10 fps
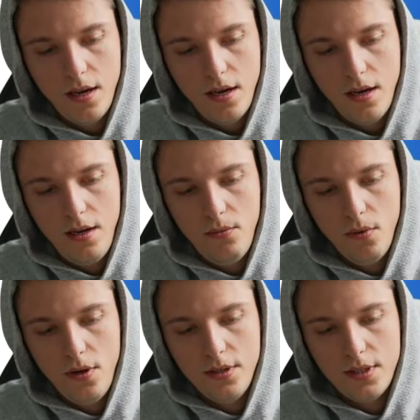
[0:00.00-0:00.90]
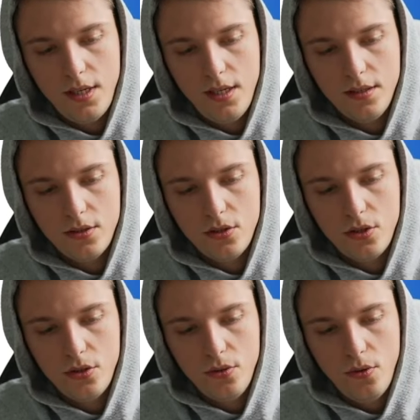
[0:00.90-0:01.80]
I want it
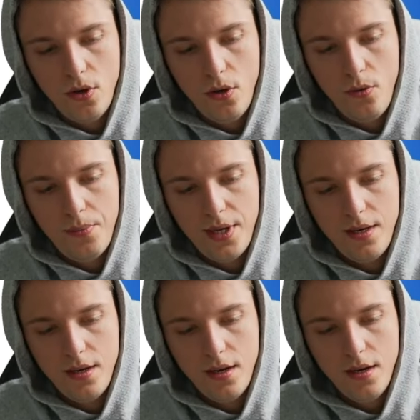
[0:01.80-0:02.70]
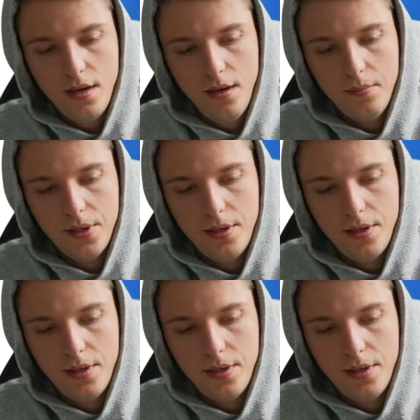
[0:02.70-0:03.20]
to open up